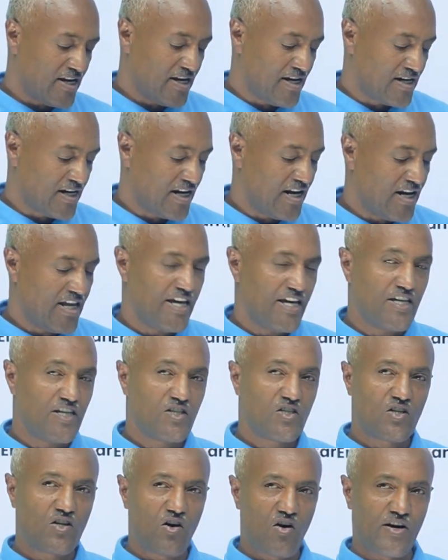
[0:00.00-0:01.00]

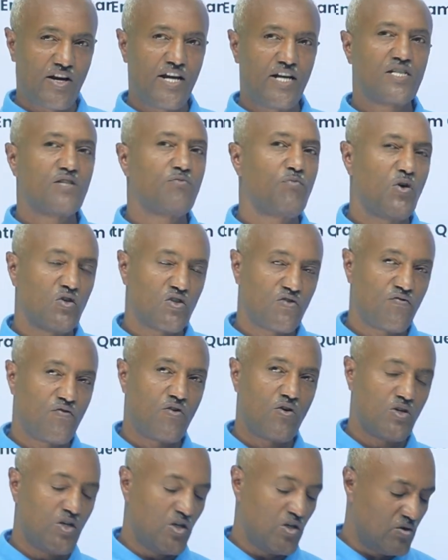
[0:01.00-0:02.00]
release or else post
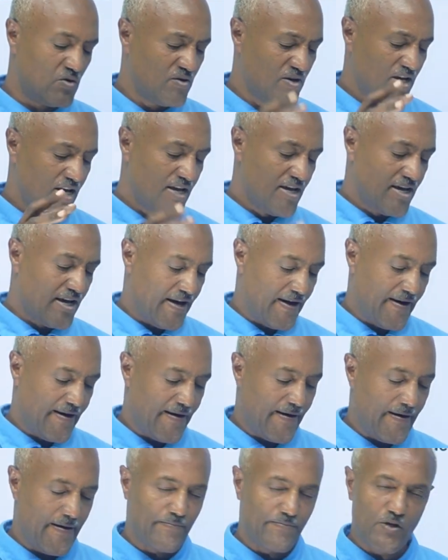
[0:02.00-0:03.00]
for you
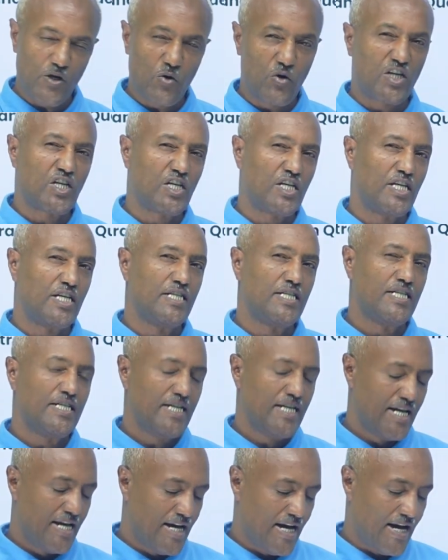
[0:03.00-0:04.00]
question
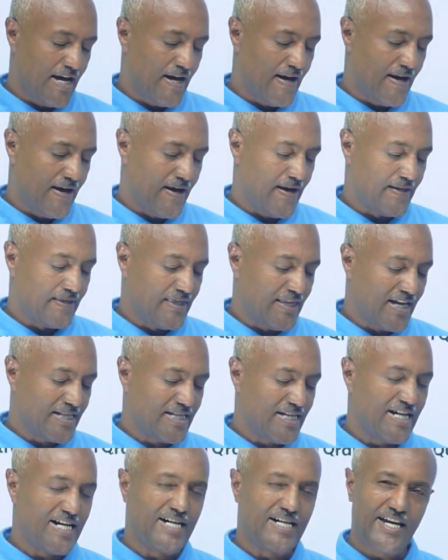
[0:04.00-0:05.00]
that
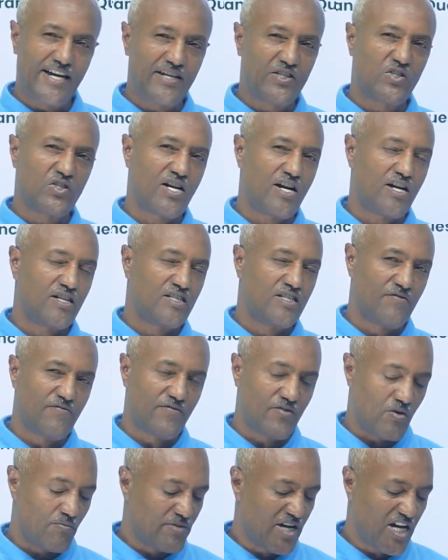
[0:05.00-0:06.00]
are extracted
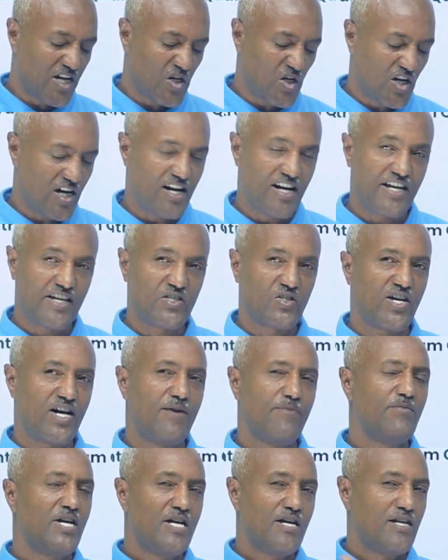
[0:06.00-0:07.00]
from national
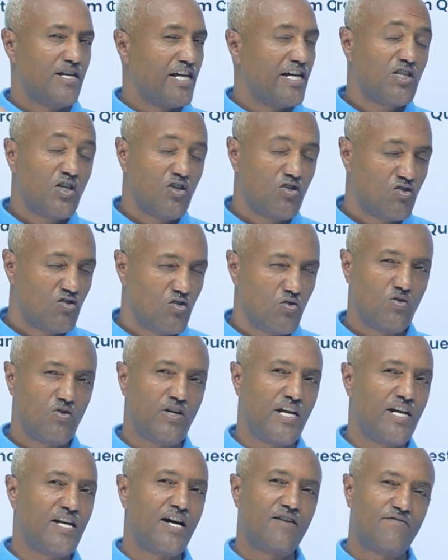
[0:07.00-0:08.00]
exam. Let you do
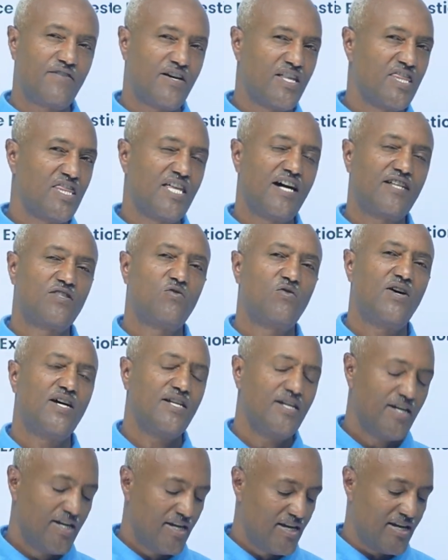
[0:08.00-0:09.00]
in advance that
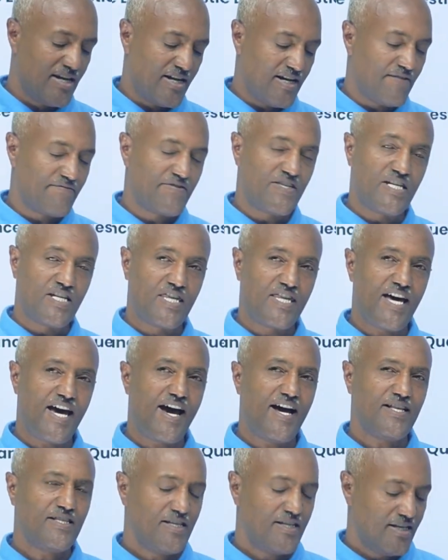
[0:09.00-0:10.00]
one. And after
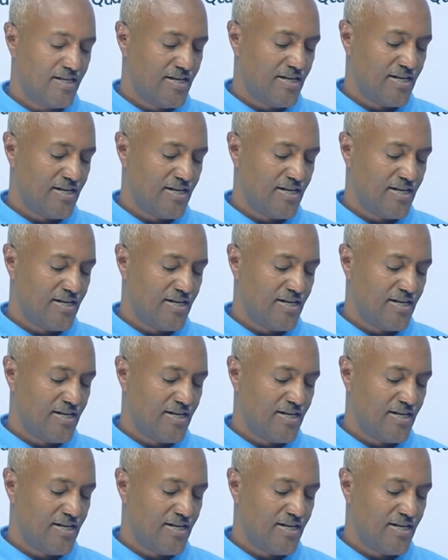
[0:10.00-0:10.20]
that,